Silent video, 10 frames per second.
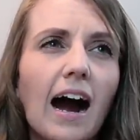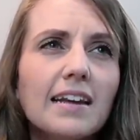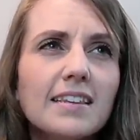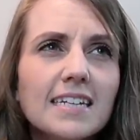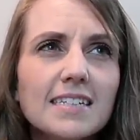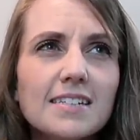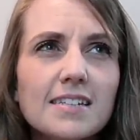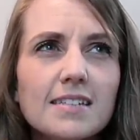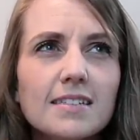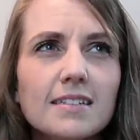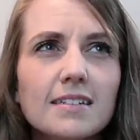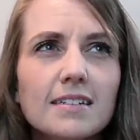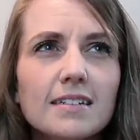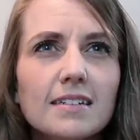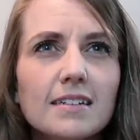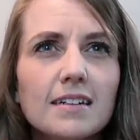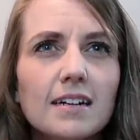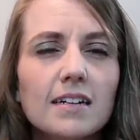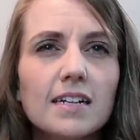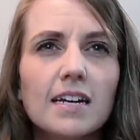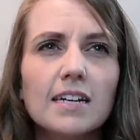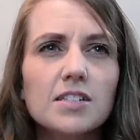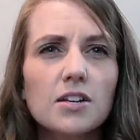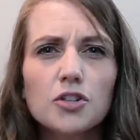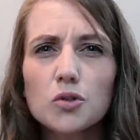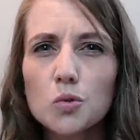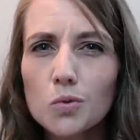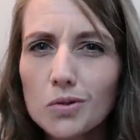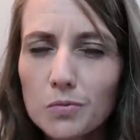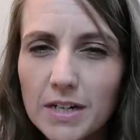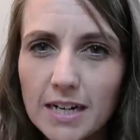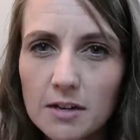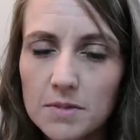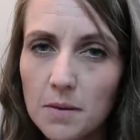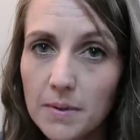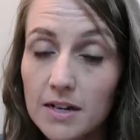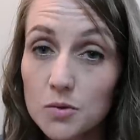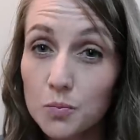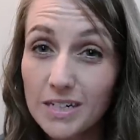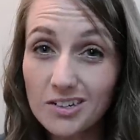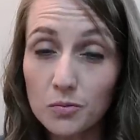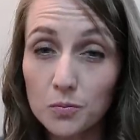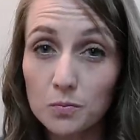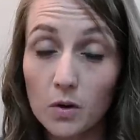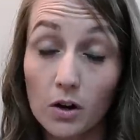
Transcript: I think this is it's unusual when it comes up because we don't,